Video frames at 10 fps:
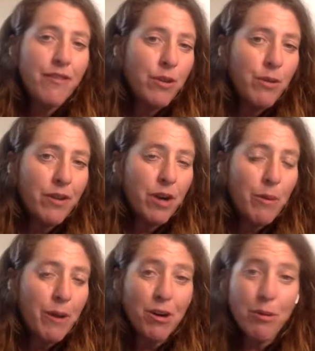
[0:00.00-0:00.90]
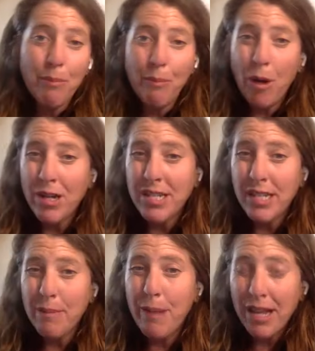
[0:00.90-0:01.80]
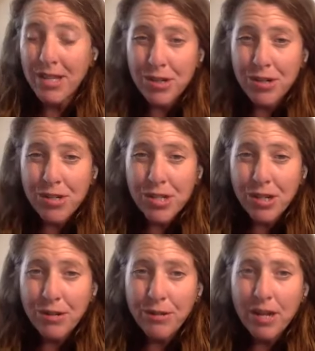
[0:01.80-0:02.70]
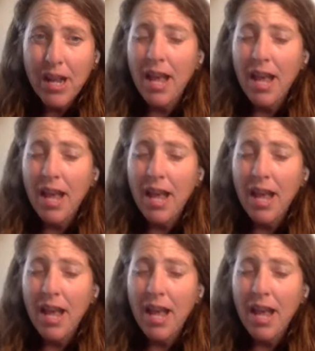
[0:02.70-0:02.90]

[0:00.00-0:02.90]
If you have a co-parent who constantly pesters you